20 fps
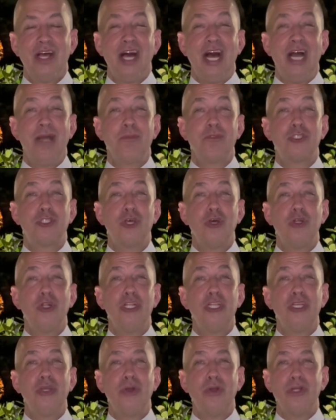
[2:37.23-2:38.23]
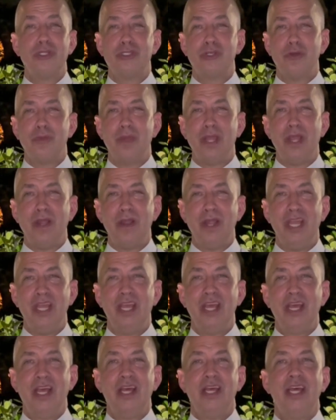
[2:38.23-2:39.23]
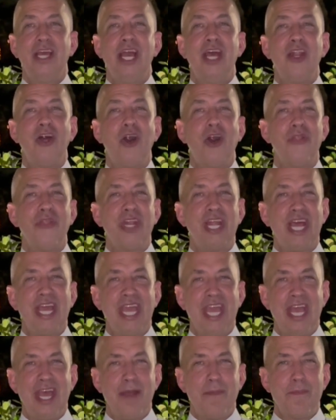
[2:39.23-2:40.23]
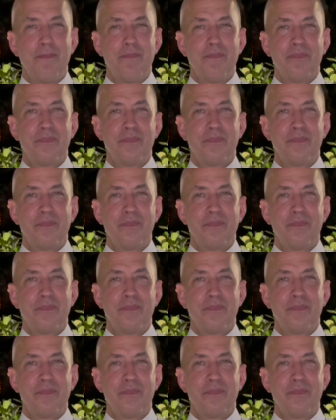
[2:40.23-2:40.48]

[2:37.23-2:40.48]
I'm totally yours, O Mary, and all that I am,